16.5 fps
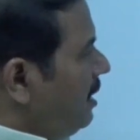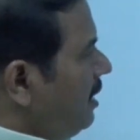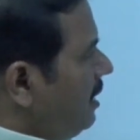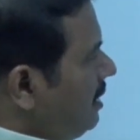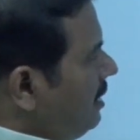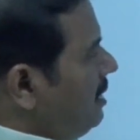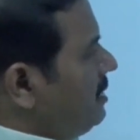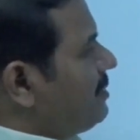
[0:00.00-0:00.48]

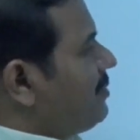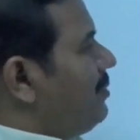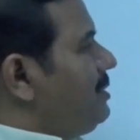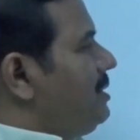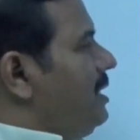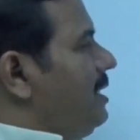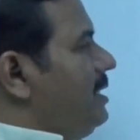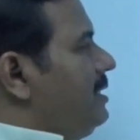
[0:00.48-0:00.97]
In this
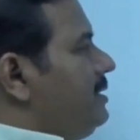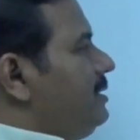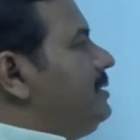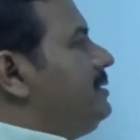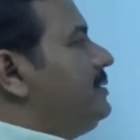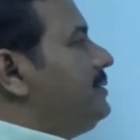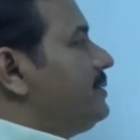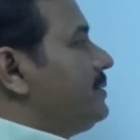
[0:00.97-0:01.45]

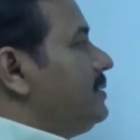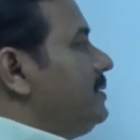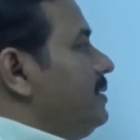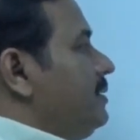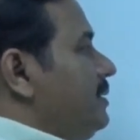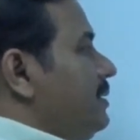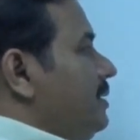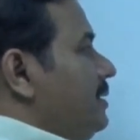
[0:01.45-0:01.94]
question,
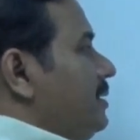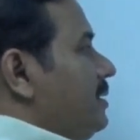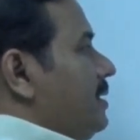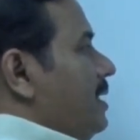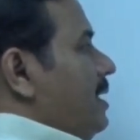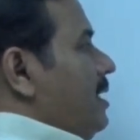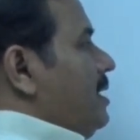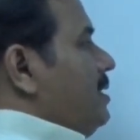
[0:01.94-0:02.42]

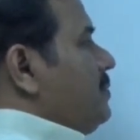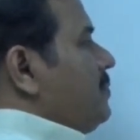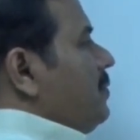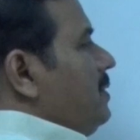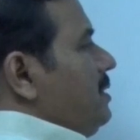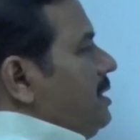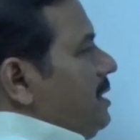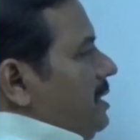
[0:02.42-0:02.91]
10 and
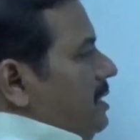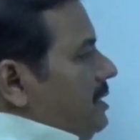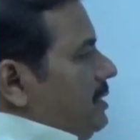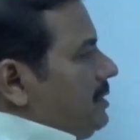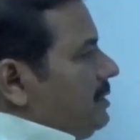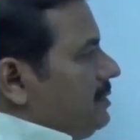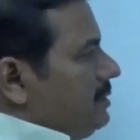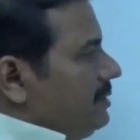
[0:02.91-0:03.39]
20
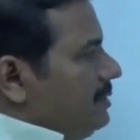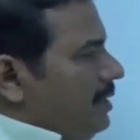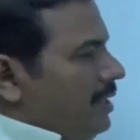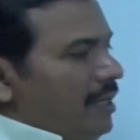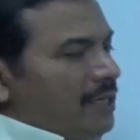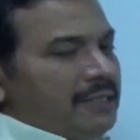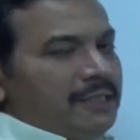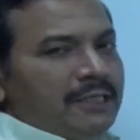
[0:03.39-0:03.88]

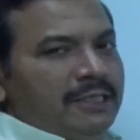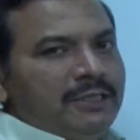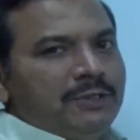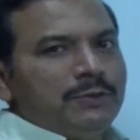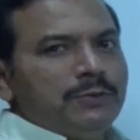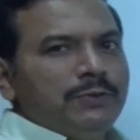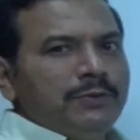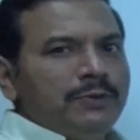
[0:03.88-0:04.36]
are the
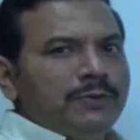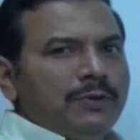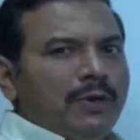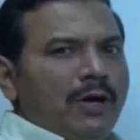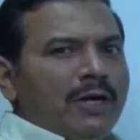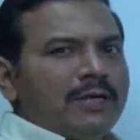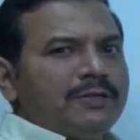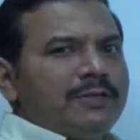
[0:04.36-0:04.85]
two
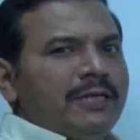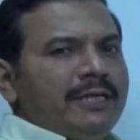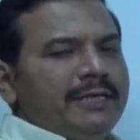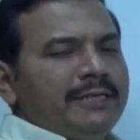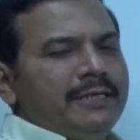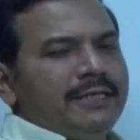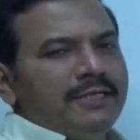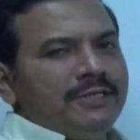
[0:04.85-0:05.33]
octal
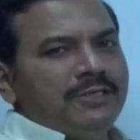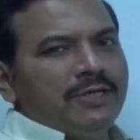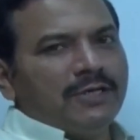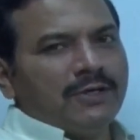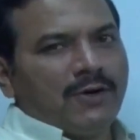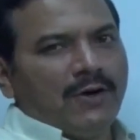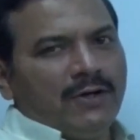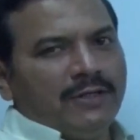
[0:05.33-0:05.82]

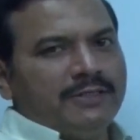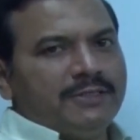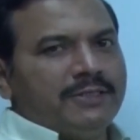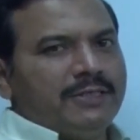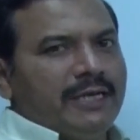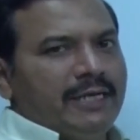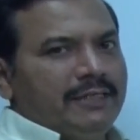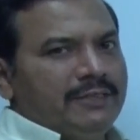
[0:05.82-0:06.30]
integer
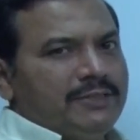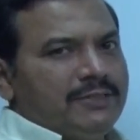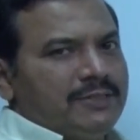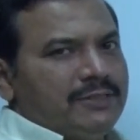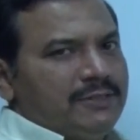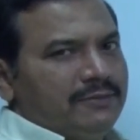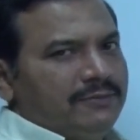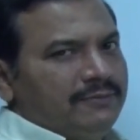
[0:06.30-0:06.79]

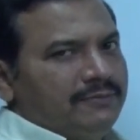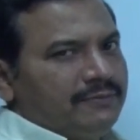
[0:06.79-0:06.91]
constants.